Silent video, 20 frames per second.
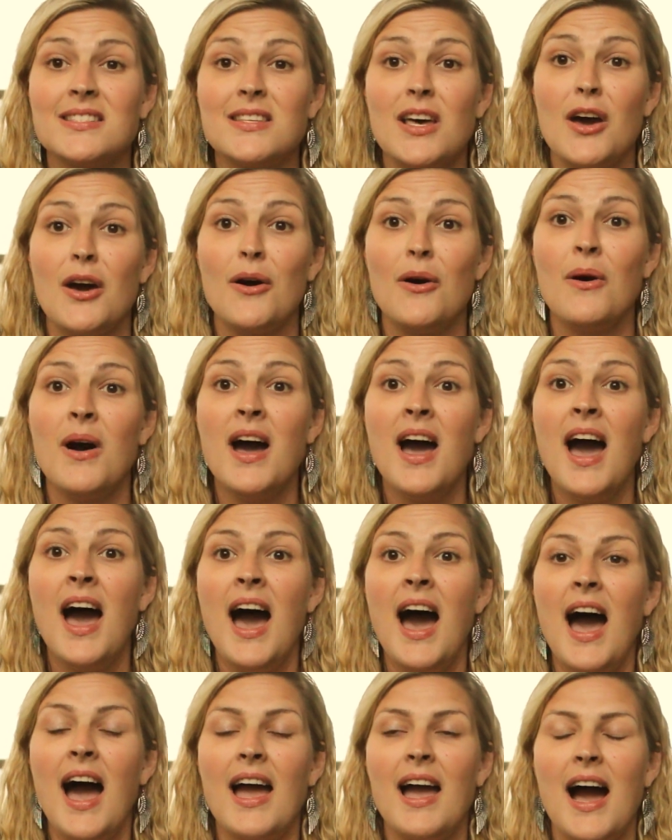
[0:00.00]
So
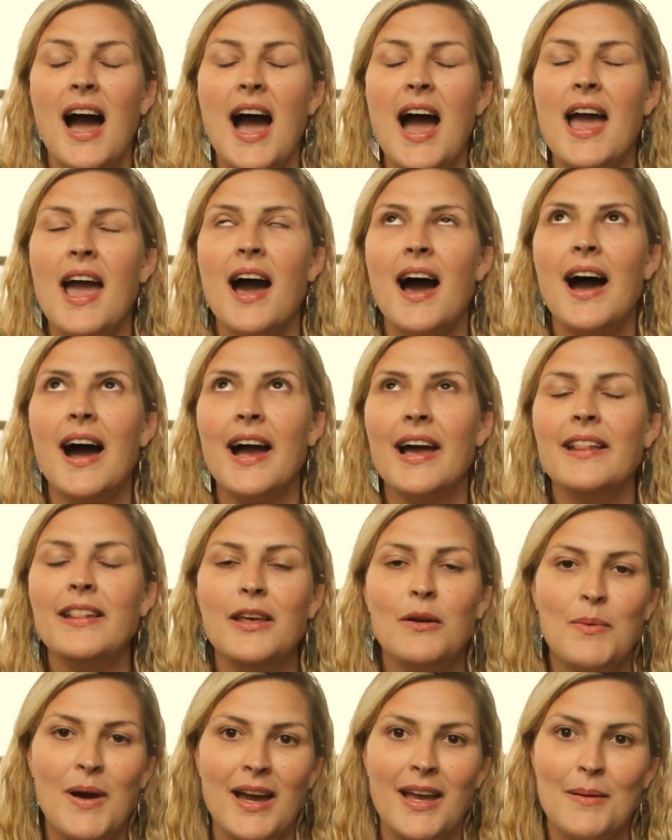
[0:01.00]
I
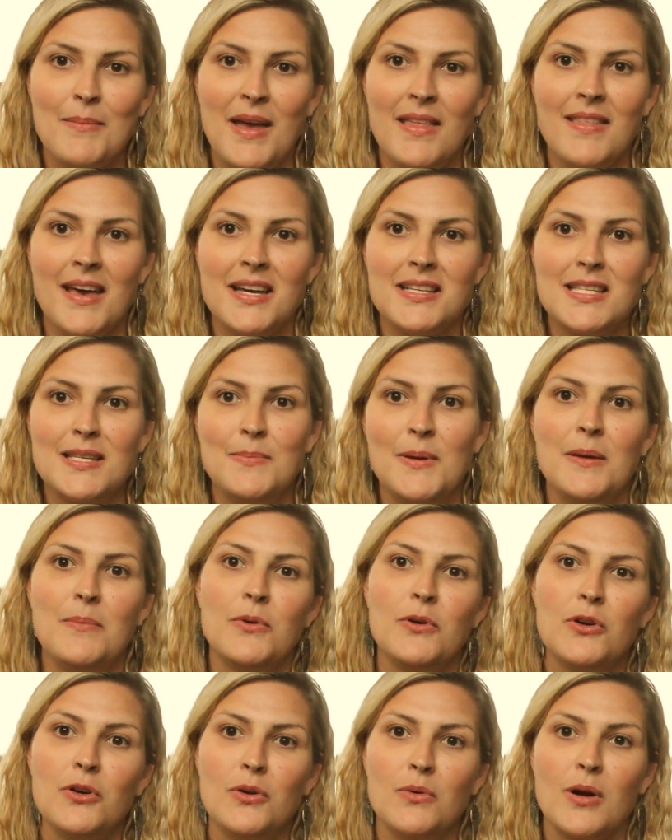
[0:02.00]
highly recommend that to
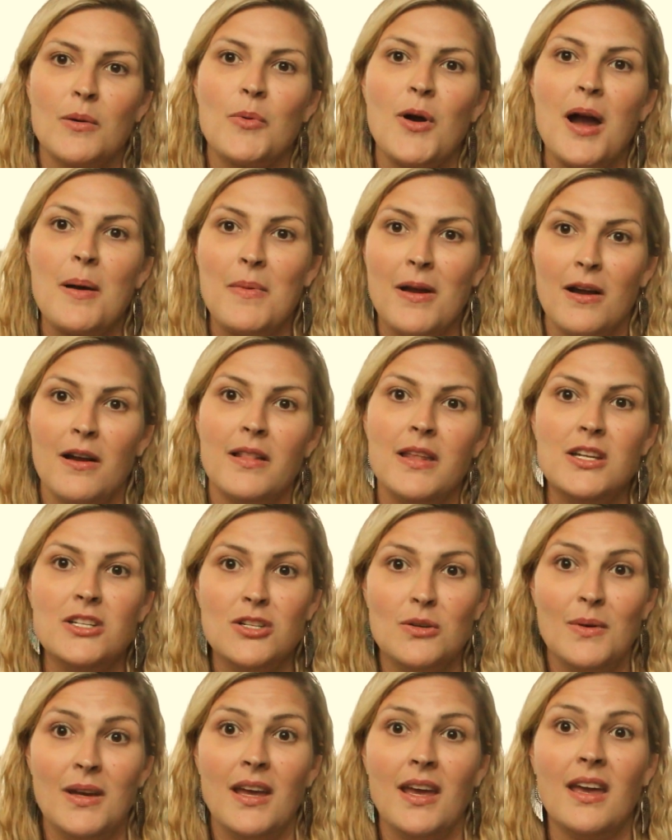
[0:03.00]
people who are primarily
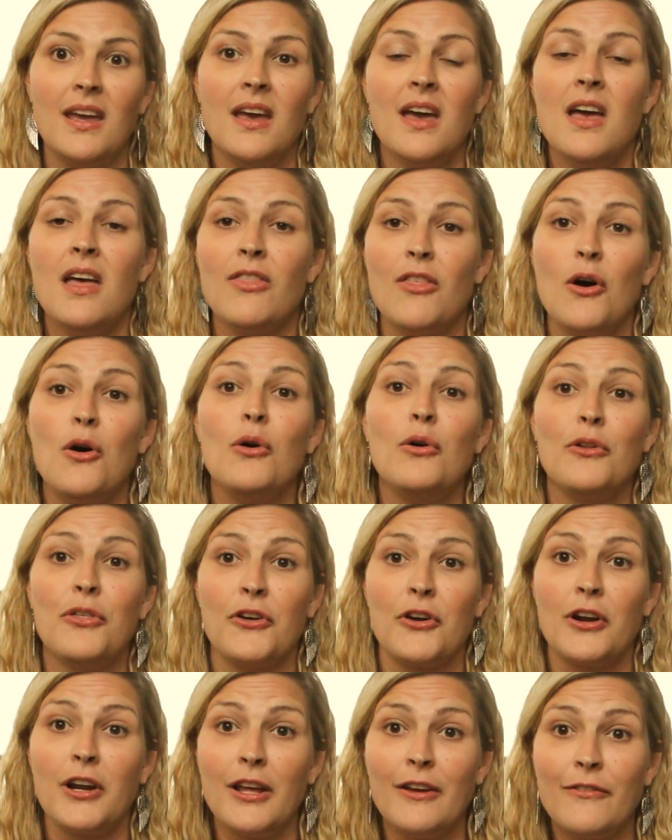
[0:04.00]
doing the
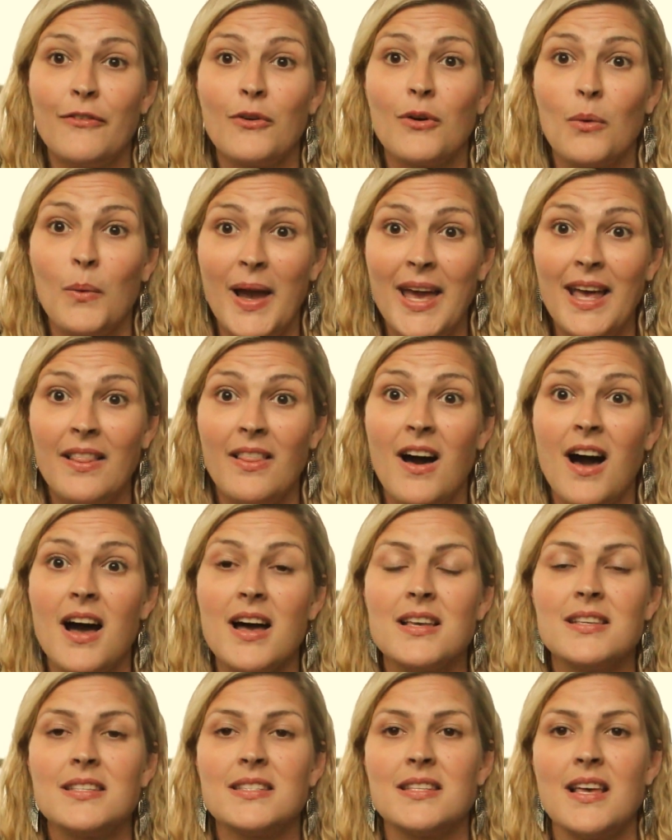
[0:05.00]
Whole30 for weight
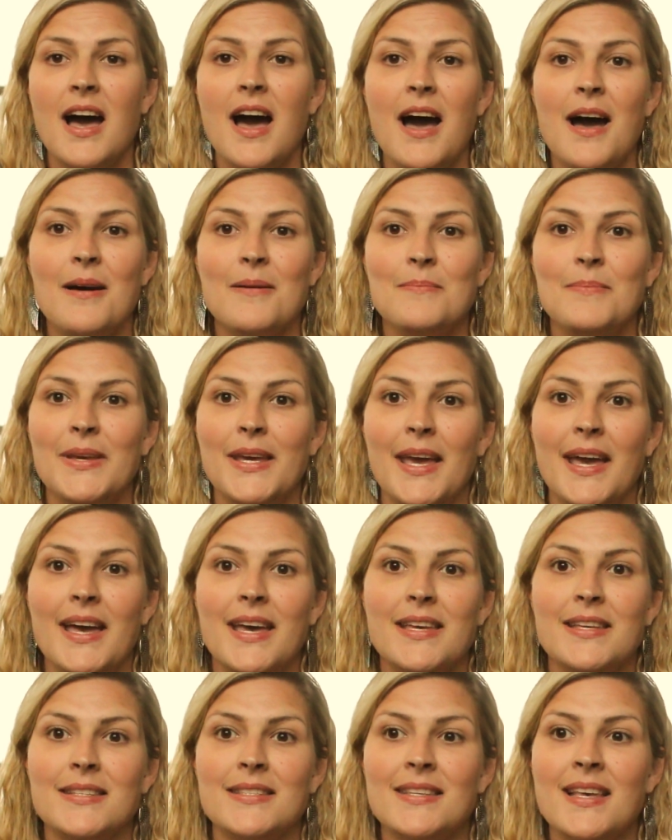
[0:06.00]
loss
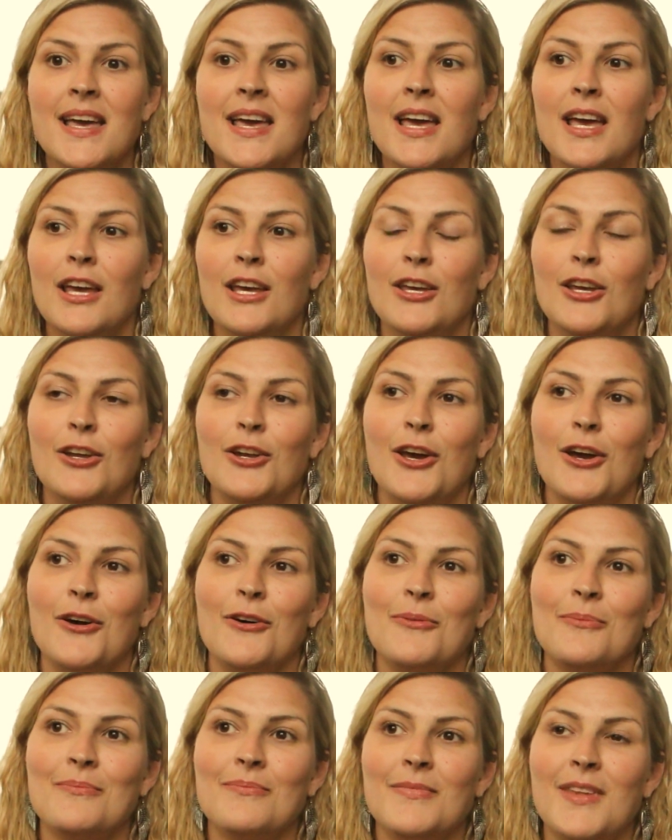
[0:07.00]
because,
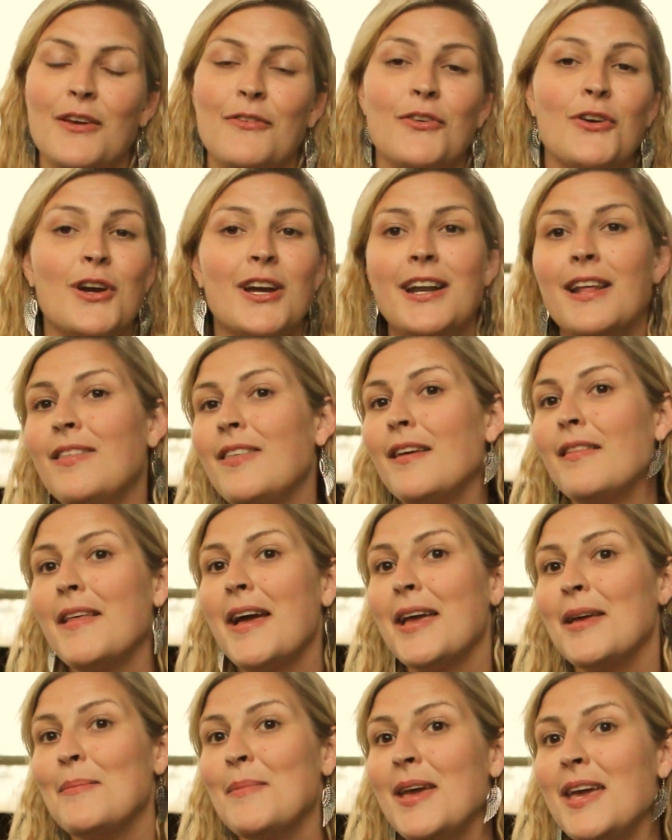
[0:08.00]
if you're anything
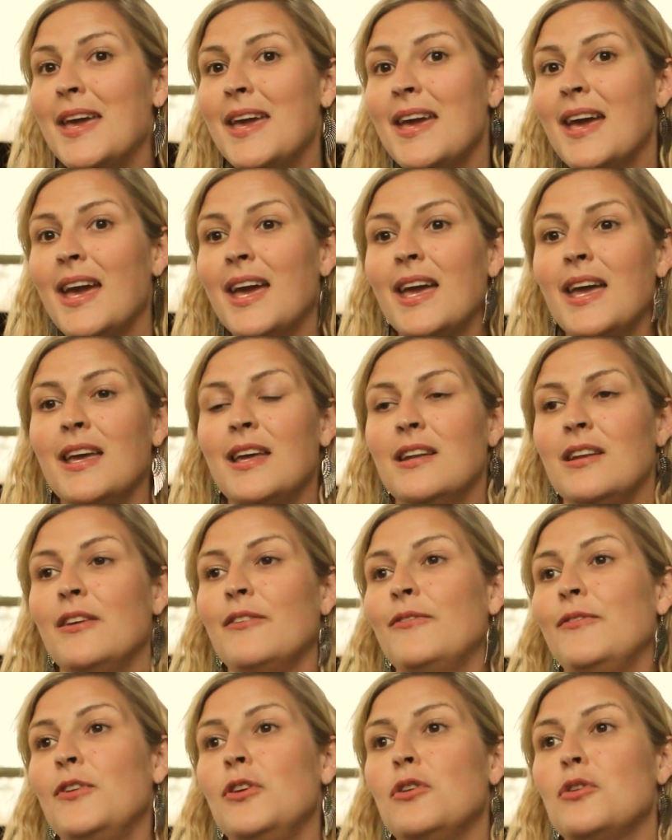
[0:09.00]
like me and
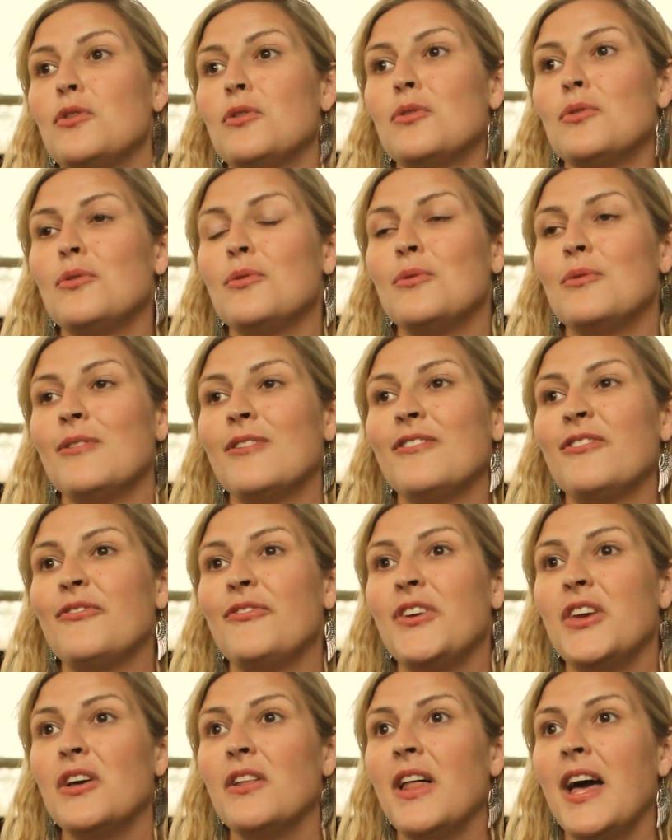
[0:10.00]
if you
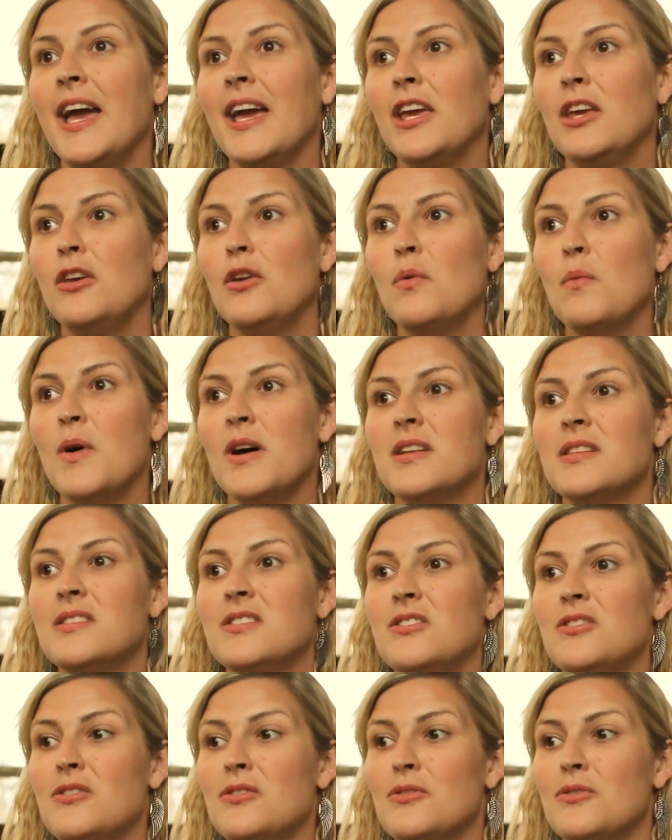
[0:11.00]
feel like you want
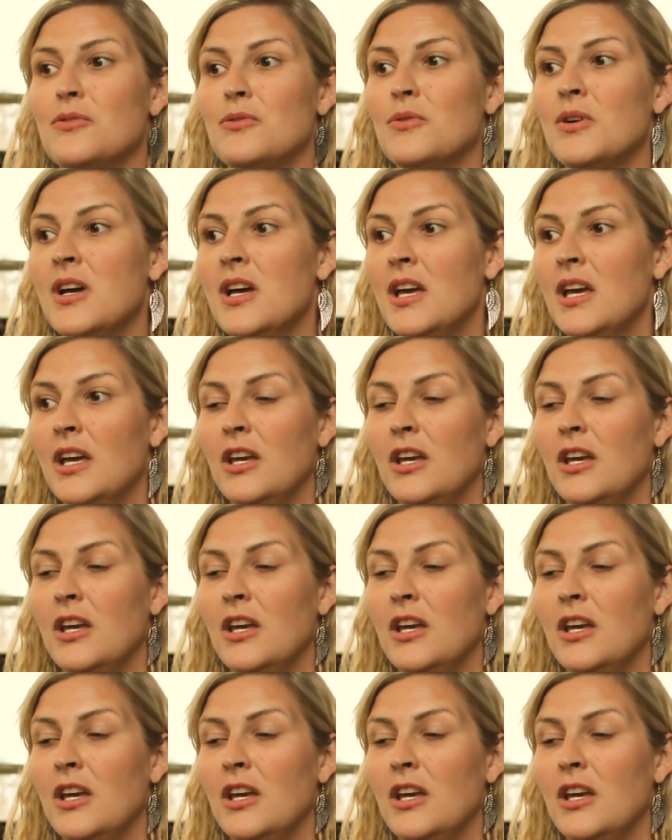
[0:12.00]
to,